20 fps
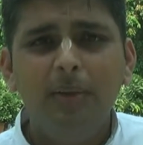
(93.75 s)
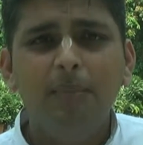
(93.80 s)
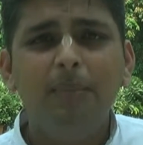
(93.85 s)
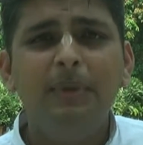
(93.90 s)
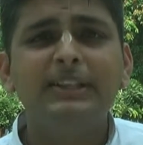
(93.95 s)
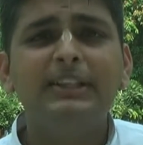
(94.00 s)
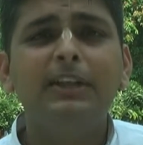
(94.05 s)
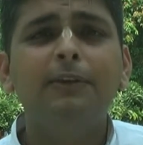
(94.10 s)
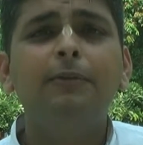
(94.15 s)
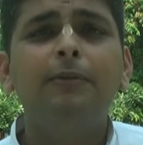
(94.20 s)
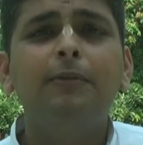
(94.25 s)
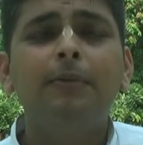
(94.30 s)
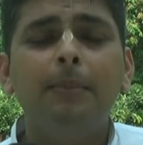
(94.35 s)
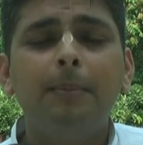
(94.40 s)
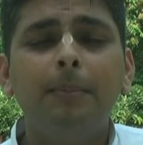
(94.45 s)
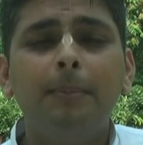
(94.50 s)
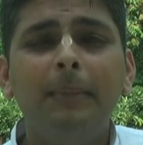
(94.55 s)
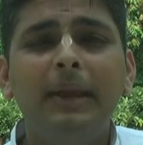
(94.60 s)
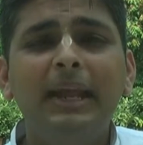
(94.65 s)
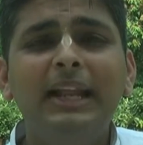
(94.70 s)
But the
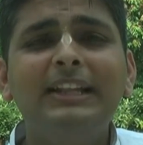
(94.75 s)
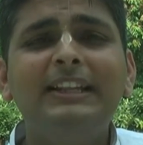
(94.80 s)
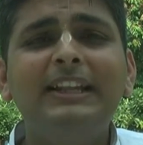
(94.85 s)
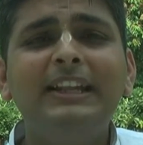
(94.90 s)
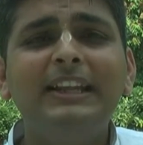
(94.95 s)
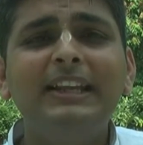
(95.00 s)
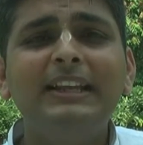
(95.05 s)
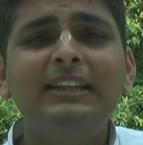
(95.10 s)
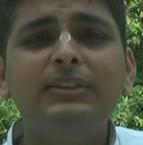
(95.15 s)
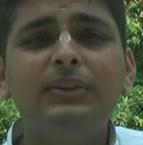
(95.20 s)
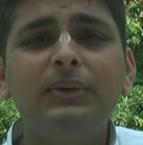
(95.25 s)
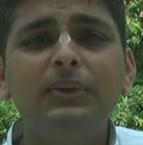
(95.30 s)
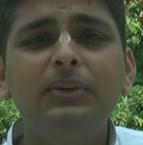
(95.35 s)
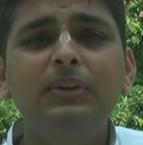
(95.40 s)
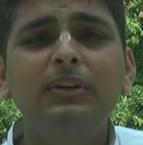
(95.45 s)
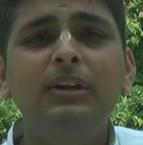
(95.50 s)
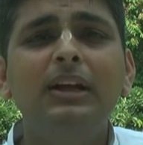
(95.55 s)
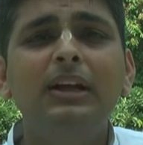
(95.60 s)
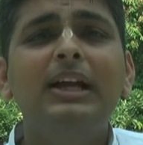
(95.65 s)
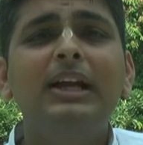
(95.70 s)
main thing is to
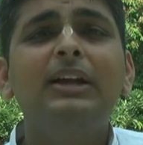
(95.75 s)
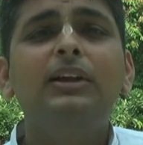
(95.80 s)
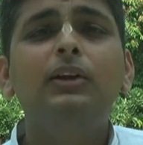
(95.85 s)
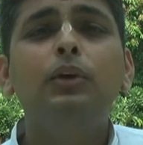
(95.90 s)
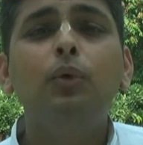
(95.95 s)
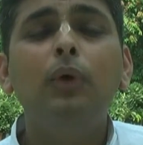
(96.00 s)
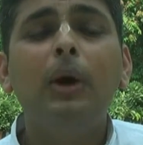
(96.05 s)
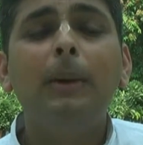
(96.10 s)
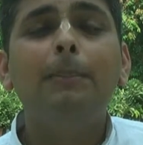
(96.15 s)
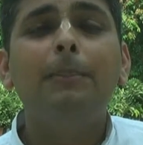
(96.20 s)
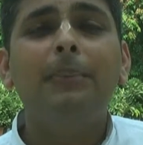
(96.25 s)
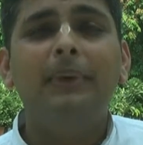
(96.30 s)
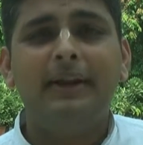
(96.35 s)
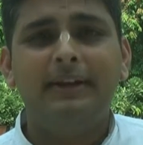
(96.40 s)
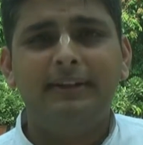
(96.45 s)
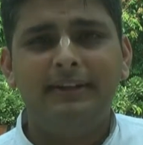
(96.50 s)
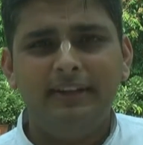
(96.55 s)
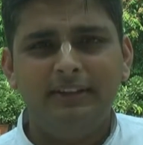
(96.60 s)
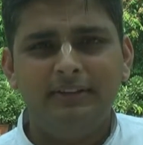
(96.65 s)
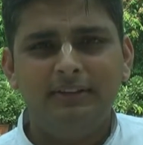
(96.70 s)
do a
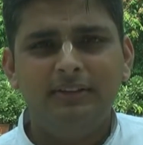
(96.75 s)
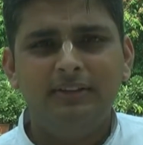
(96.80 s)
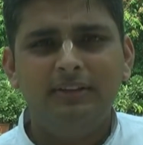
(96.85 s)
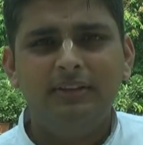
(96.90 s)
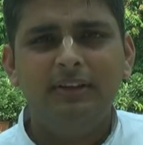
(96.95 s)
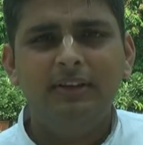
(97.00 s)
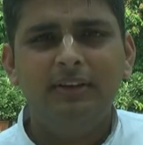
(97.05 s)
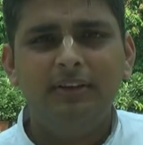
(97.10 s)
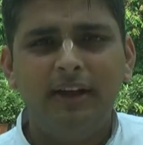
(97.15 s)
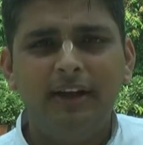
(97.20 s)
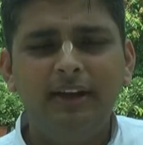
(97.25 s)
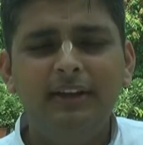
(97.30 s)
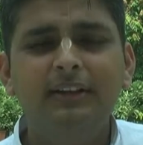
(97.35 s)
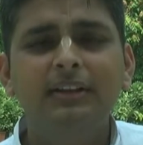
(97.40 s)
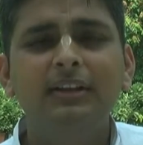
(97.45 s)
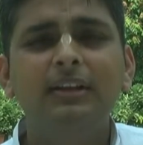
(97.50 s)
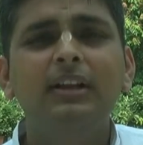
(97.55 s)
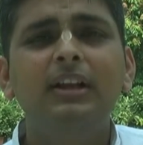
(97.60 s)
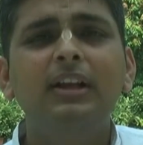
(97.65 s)
practice, right?